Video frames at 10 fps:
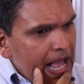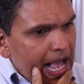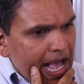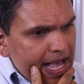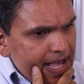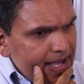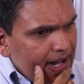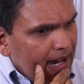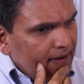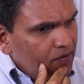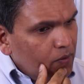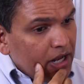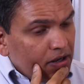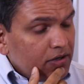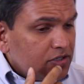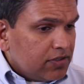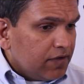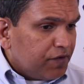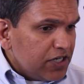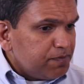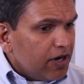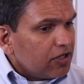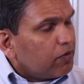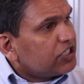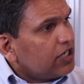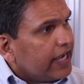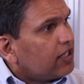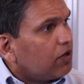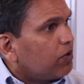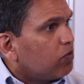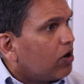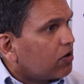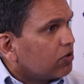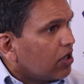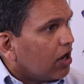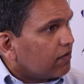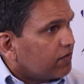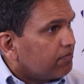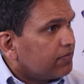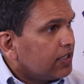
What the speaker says: Well, the first part of the question, I think we work with all of them.